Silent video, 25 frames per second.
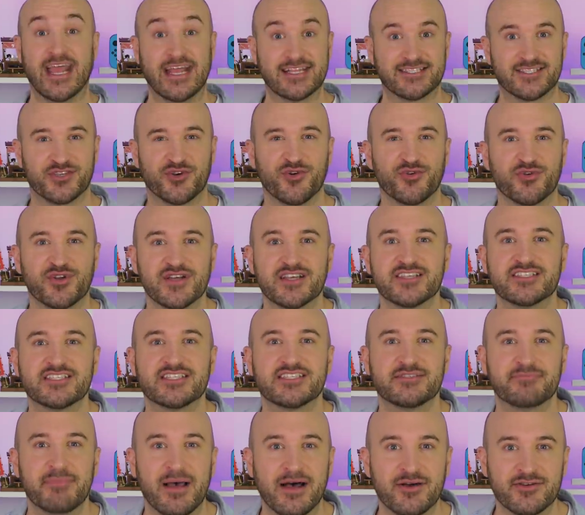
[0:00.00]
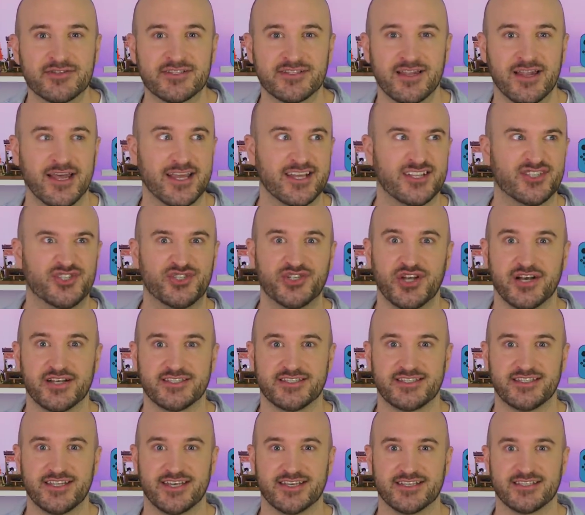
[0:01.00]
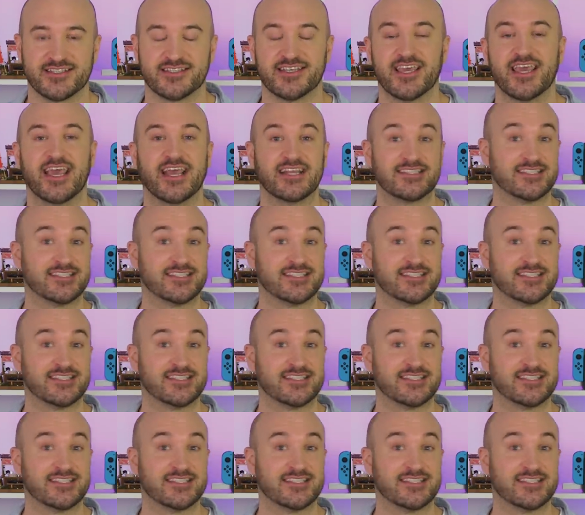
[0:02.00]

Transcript: It's called Smells Like Justice.